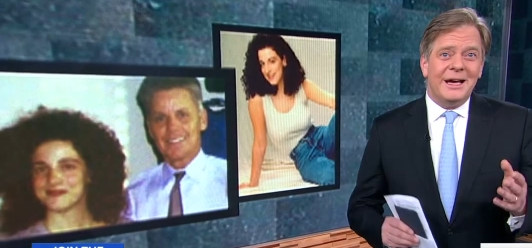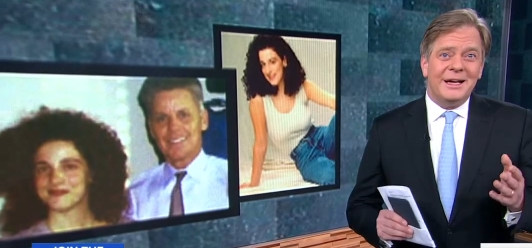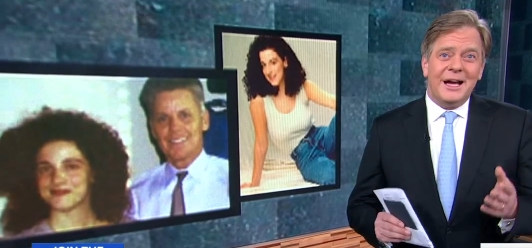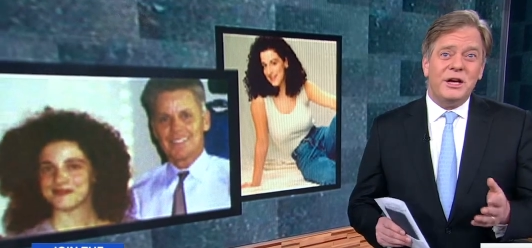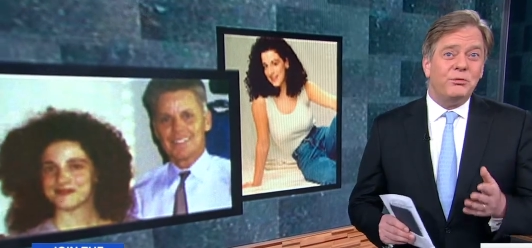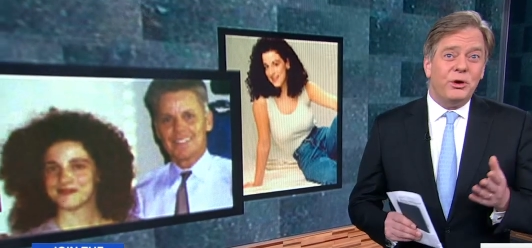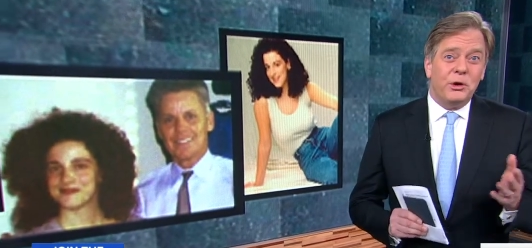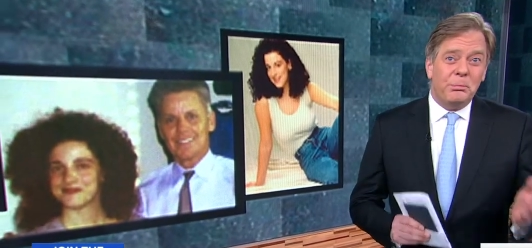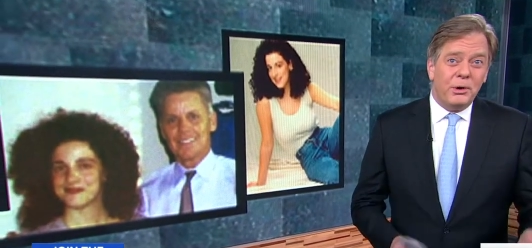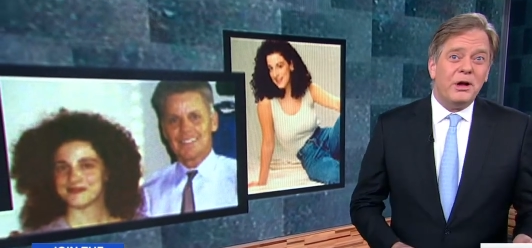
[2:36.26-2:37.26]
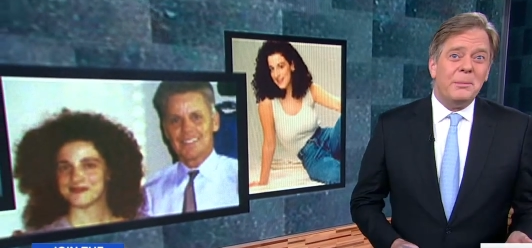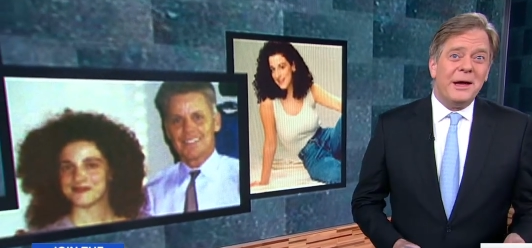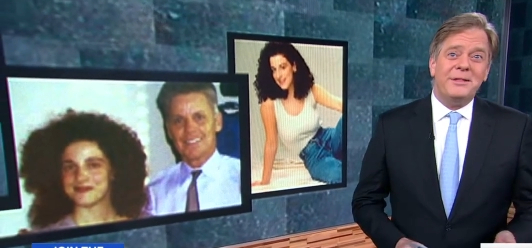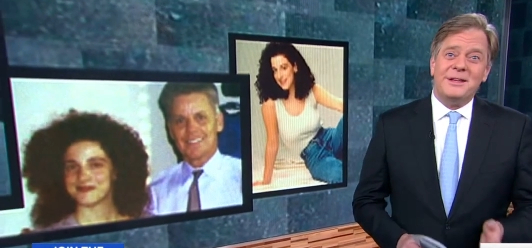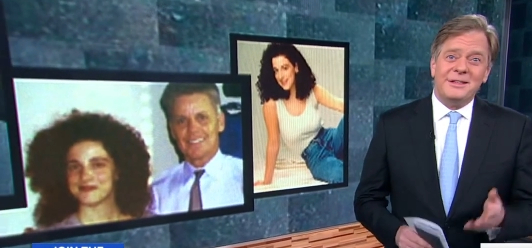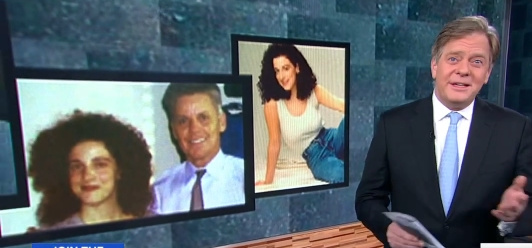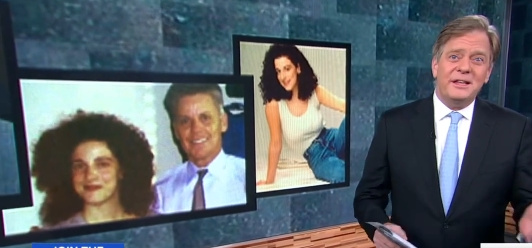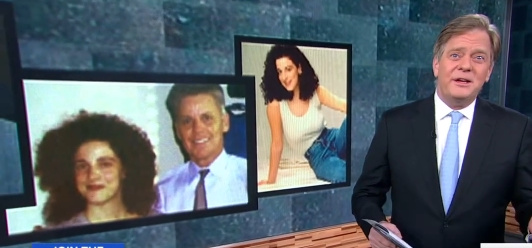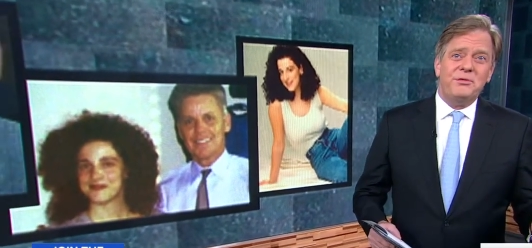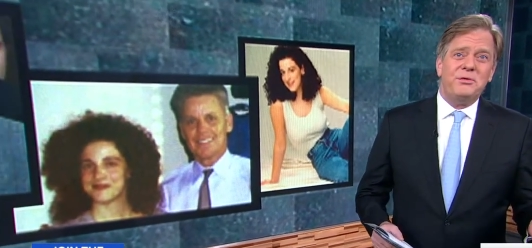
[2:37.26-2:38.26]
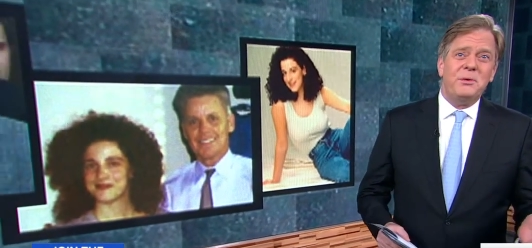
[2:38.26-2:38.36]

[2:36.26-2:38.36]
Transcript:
Speaker 1: Uh, Condit wrote a book about this and he lived